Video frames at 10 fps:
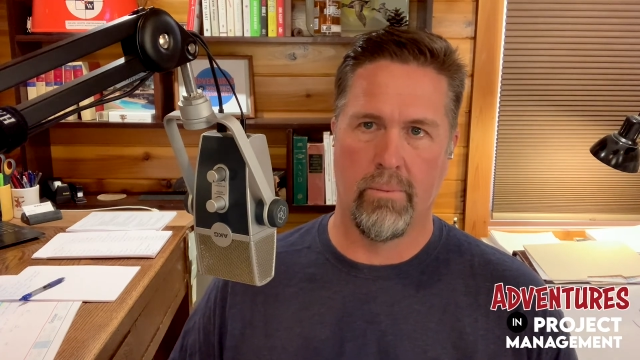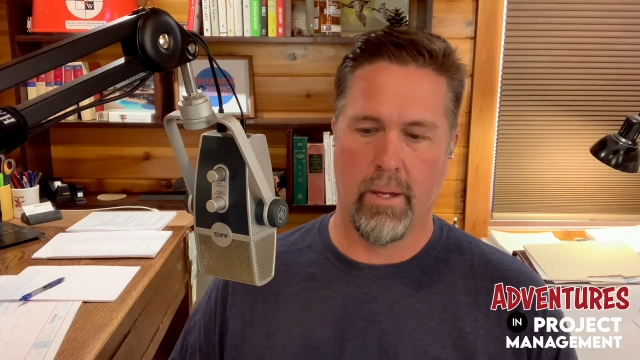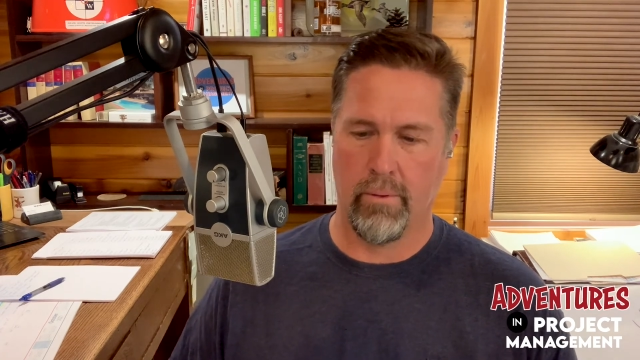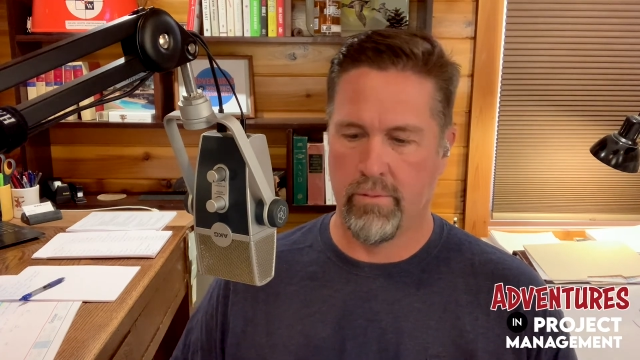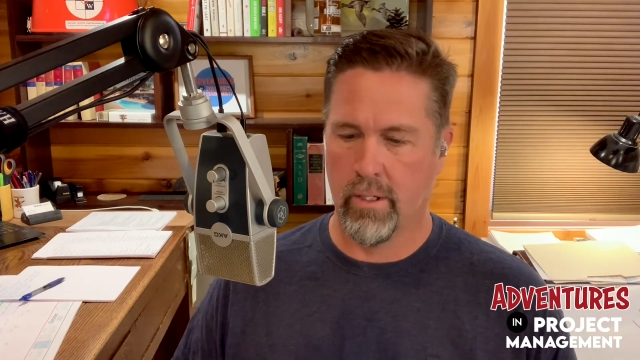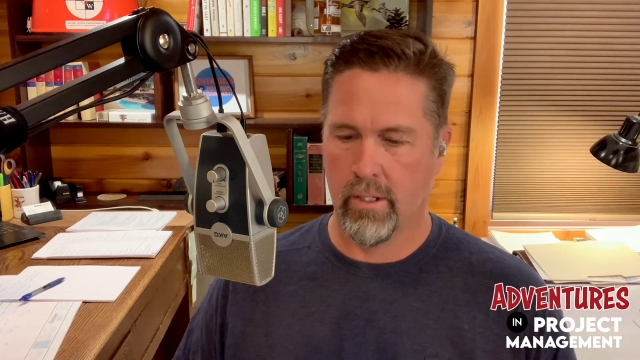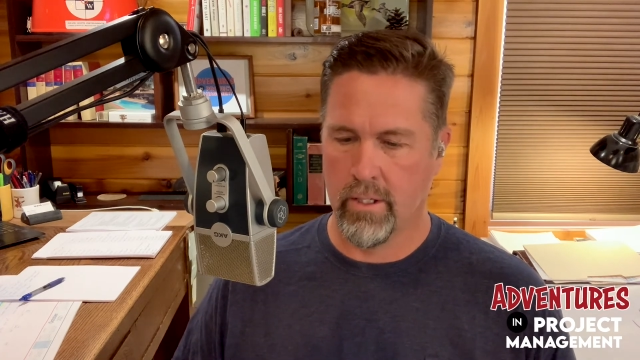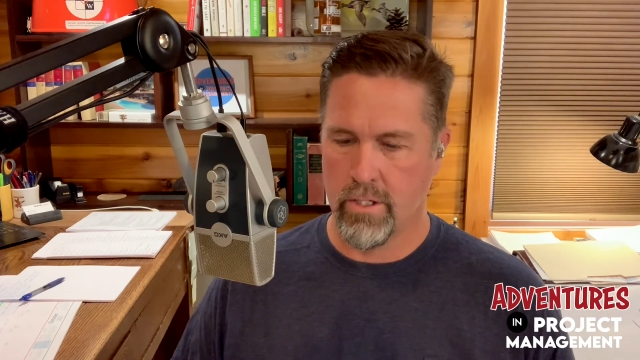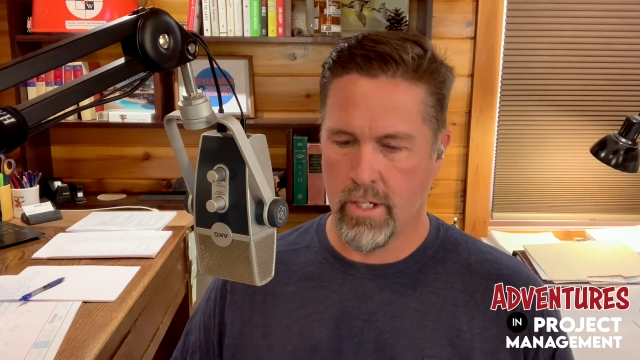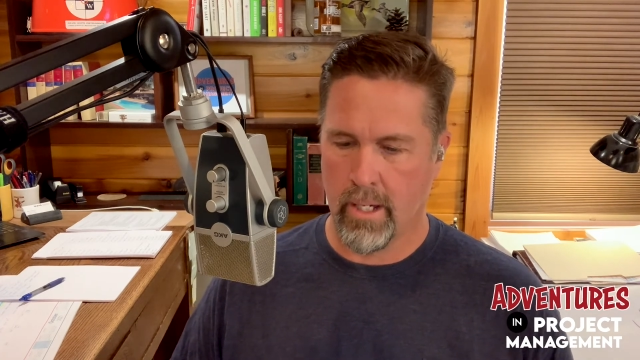we've done a
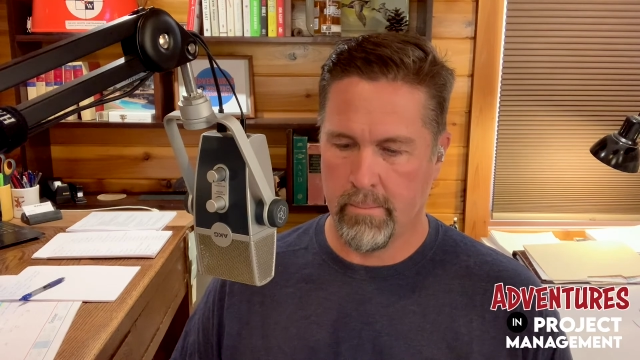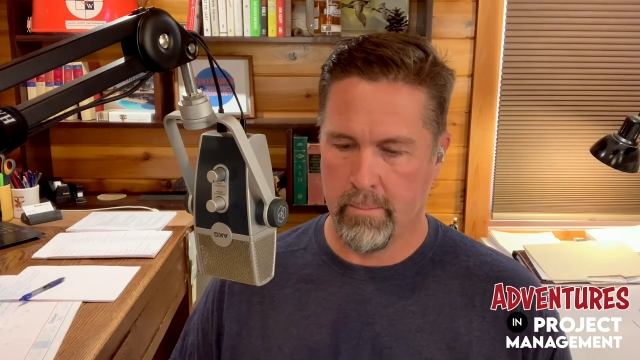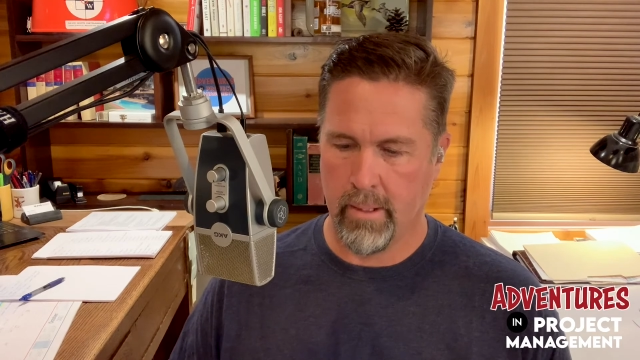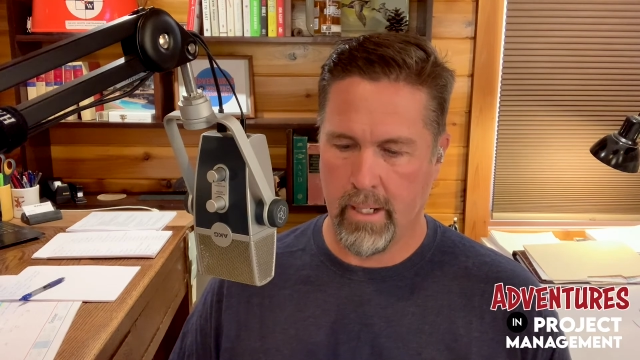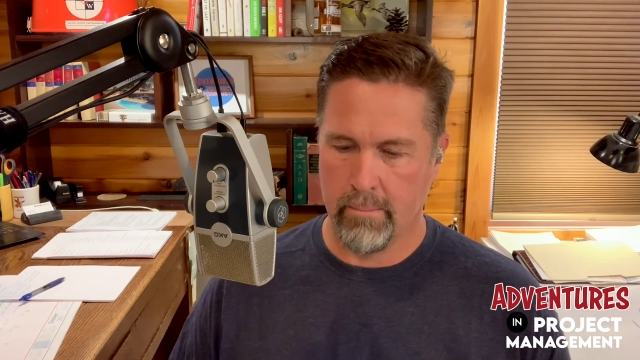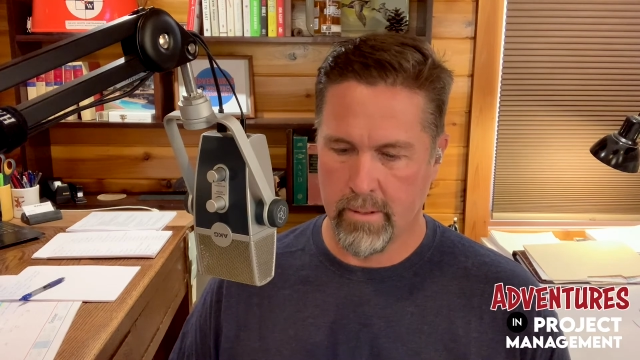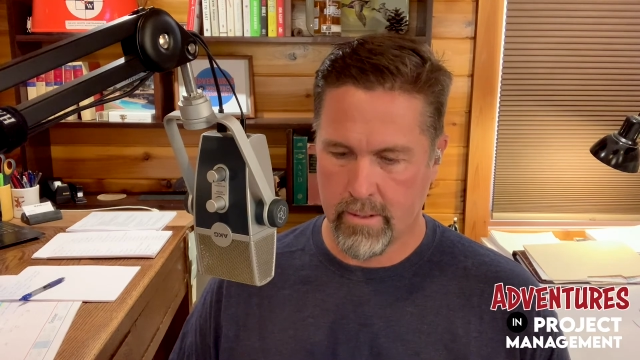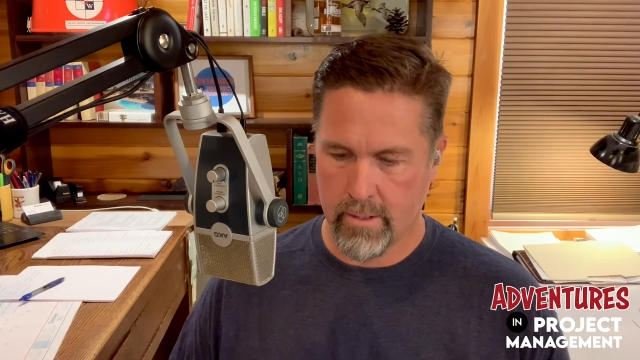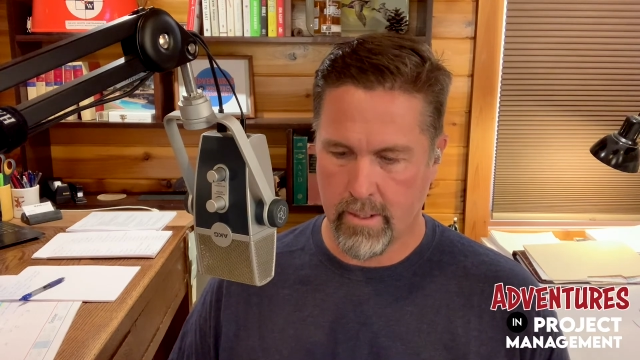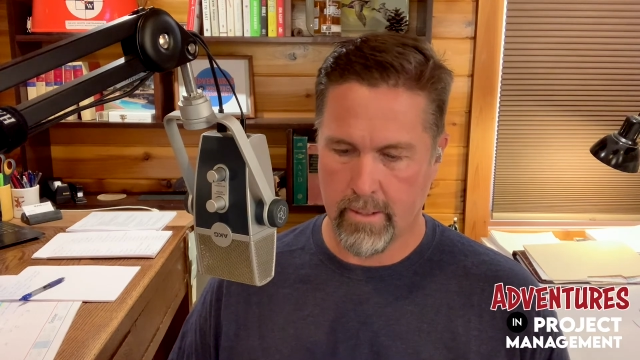good job and been able
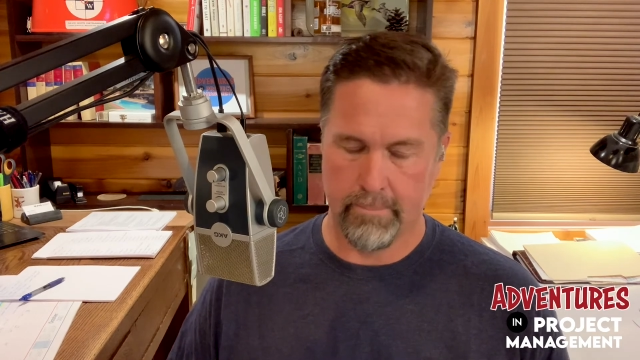to,